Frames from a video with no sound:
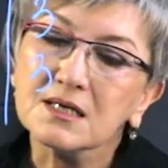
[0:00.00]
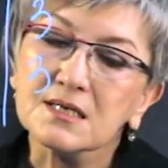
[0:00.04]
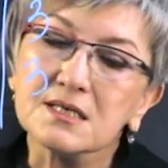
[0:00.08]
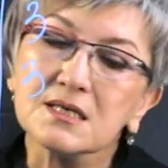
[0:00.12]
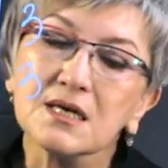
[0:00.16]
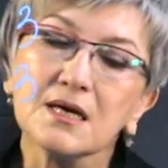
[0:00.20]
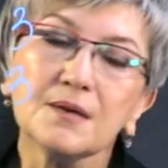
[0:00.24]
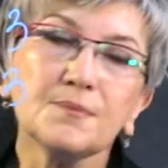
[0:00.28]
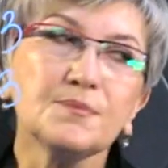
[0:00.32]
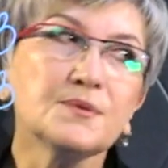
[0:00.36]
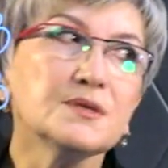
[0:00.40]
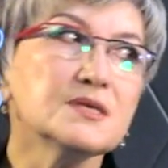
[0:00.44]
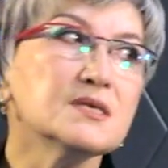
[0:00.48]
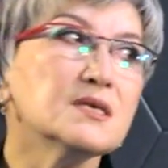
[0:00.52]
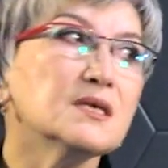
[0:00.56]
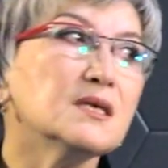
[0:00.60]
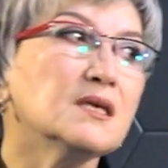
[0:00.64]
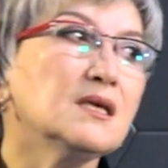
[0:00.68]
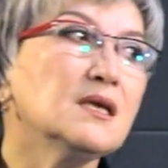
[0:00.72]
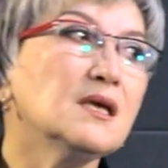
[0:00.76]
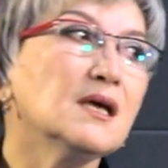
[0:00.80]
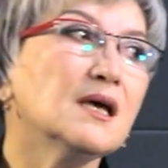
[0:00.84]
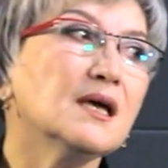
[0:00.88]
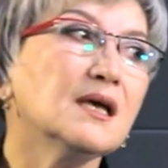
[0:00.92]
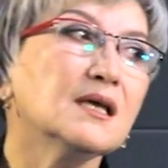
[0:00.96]
This
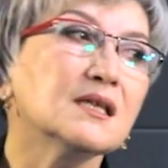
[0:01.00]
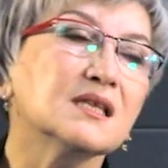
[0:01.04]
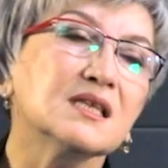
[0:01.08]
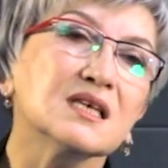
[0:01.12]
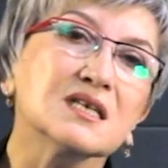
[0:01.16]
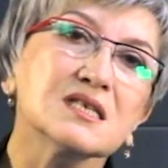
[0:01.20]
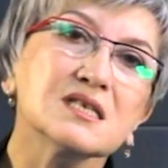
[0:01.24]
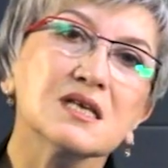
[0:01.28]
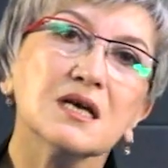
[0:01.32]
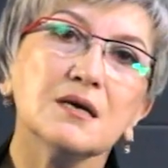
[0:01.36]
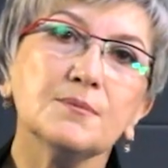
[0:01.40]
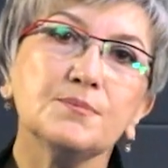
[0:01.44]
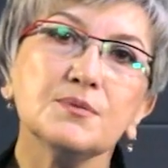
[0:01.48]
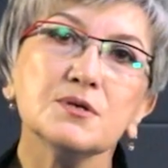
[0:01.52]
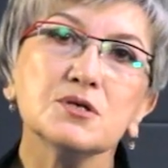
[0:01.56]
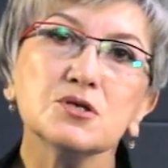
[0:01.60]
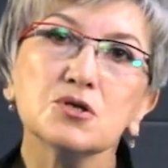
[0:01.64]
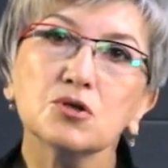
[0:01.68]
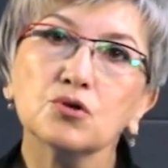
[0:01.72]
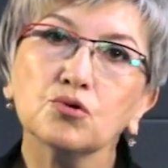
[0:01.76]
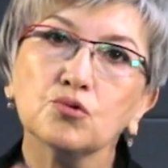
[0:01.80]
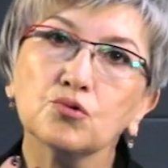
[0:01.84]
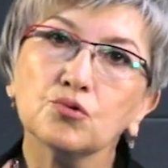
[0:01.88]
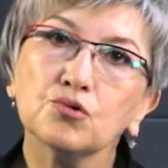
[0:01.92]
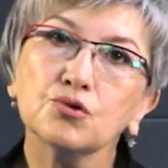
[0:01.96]
entry and this entry are
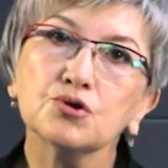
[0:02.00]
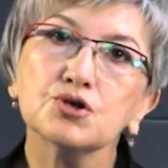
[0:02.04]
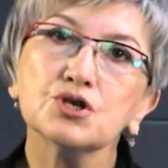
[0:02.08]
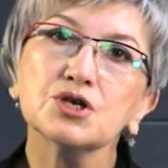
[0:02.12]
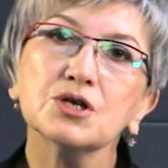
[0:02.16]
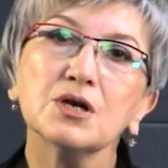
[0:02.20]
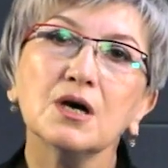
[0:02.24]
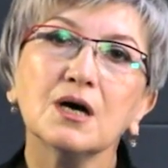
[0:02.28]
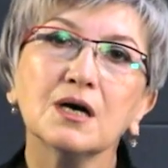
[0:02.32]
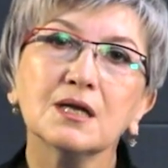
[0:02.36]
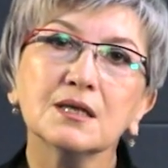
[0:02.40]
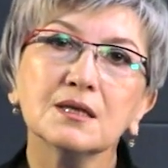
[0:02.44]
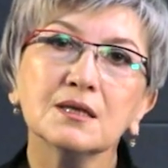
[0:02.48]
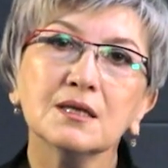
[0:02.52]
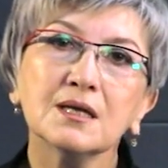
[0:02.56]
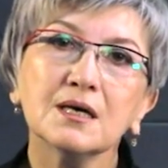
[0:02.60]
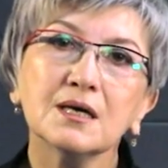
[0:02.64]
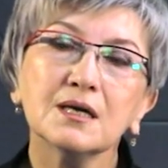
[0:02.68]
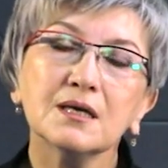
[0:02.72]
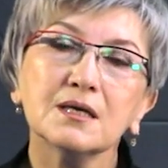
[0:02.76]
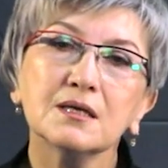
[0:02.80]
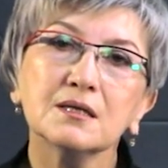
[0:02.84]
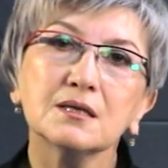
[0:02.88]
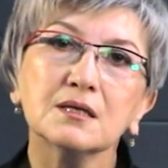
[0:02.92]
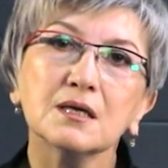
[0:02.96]
also one and the
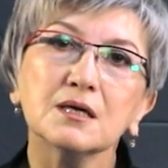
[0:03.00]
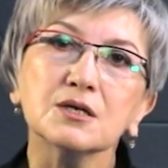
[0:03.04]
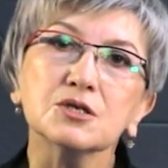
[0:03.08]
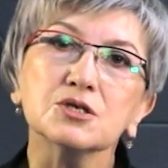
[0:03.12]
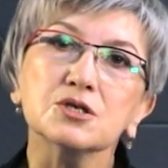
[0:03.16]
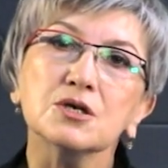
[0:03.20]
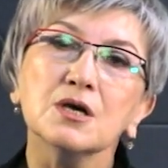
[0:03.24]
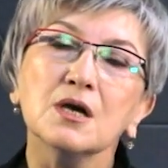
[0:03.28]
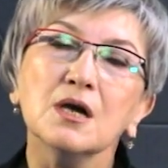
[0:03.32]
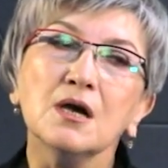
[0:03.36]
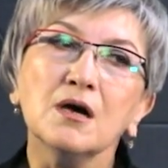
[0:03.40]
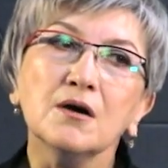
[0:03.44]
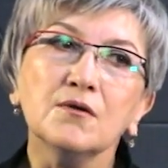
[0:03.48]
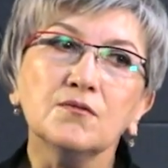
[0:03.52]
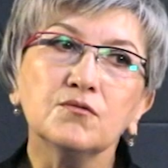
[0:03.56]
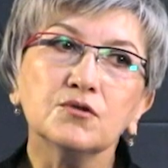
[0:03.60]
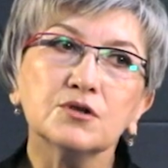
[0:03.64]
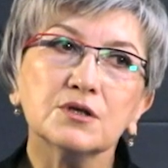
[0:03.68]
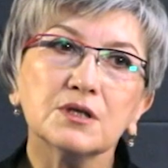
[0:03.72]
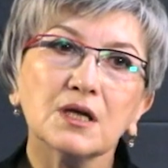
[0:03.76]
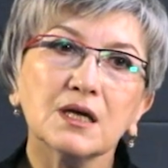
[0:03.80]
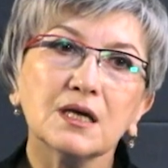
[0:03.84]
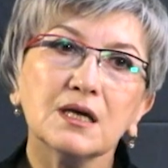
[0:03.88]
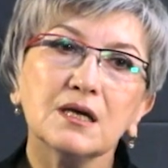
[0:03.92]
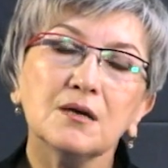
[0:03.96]
same. This is how you
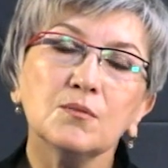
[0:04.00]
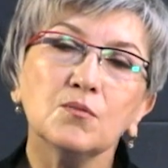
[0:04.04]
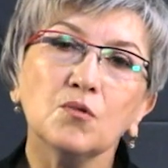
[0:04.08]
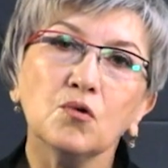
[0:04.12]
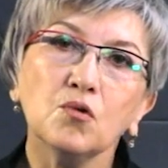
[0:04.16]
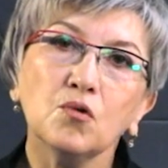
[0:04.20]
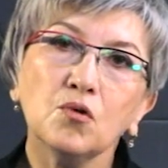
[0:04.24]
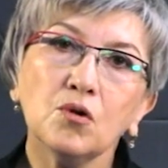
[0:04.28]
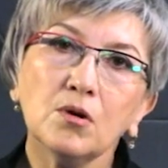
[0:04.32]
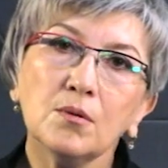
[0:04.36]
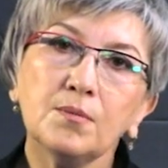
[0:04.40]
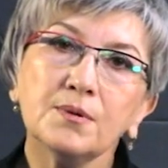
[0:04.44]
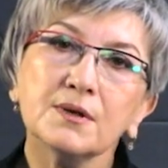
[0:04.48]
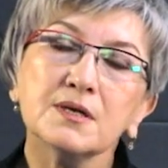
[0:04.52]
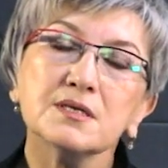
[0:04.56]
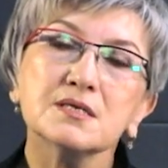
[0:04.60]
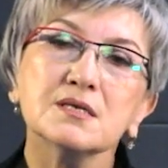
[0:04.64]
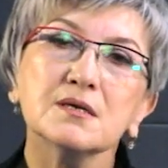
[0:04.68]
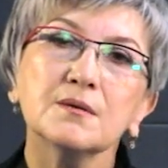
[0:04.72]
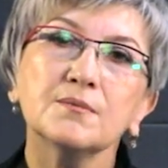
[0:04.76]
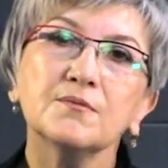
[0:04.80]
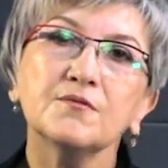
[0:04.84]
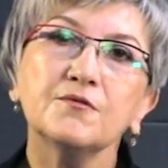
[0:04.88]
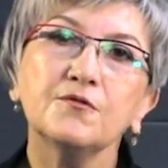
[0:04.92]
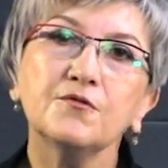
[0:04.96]
find the least common
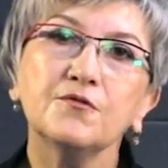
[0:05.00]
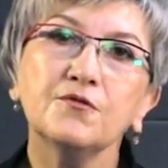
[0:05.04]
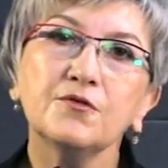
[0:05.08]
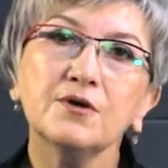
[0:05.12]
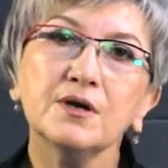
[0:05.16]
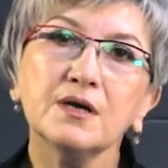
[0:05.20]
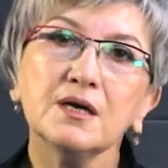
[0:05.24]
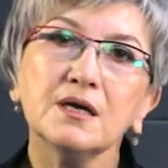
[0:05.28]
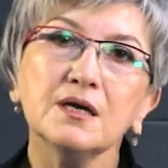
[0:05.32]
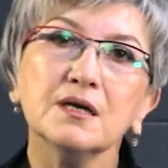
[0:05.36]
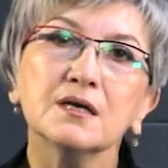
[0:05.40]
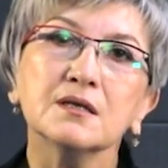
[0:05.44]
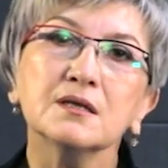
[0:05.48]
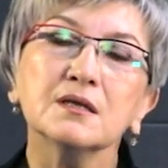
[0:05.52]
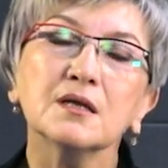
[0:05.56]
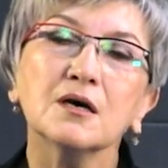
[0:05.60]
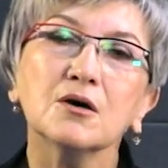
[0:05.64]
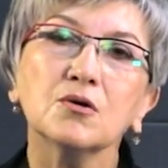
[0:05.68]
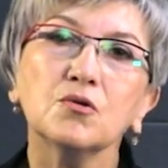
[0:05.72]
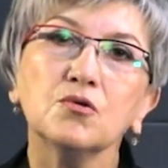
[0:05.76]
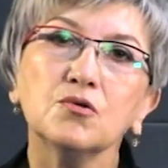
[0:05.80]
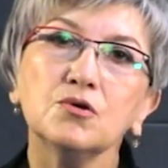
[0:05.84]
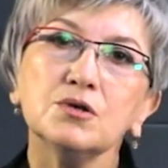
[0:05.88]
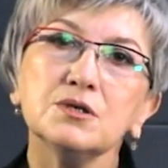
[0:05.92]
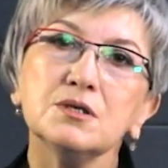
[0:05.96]
multiple. So
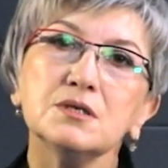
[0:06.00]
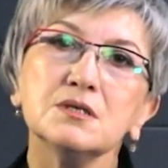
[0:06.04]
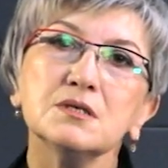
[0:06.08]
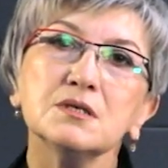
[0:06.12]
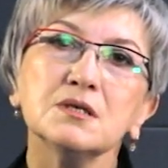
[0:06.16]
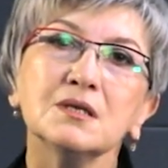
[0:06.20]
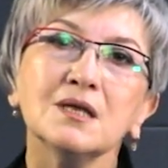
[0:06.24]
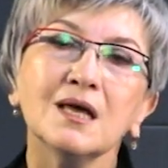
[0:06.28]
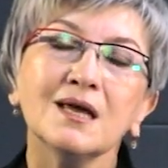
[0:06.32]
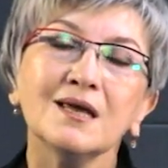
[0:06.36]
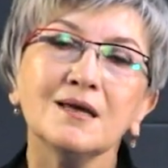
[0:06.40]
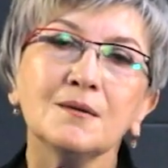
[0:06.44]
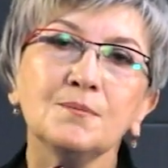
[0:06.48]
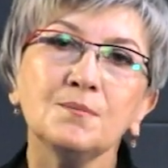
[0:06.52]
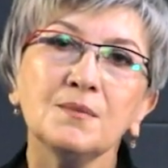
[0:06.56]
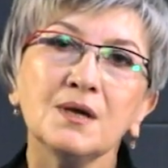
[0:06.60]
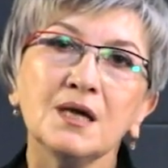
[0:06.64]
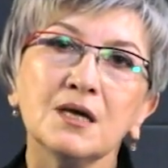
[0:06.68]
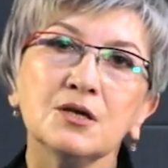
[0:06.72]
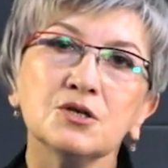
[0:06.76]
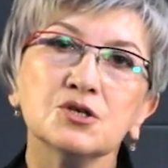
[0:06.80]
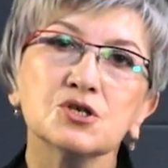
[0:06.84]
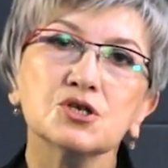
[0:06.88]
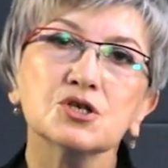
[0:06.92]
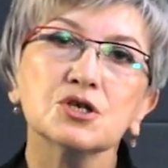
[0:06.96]
that's how you find the
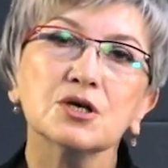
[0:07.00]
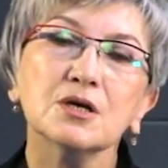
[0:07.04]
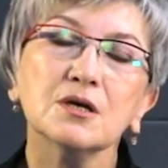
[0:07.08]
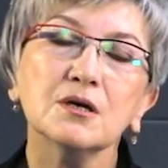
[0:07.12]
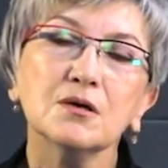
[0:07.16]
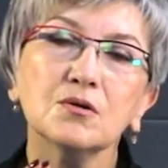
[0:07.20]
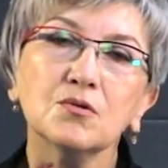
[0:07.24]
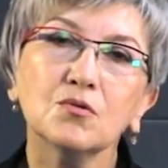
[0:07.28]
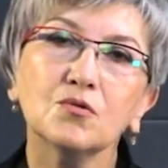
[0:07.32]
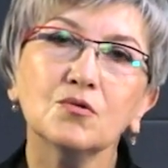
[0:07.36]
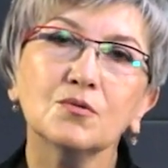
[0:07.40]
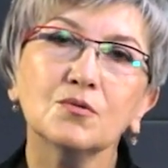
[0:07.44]
LCM.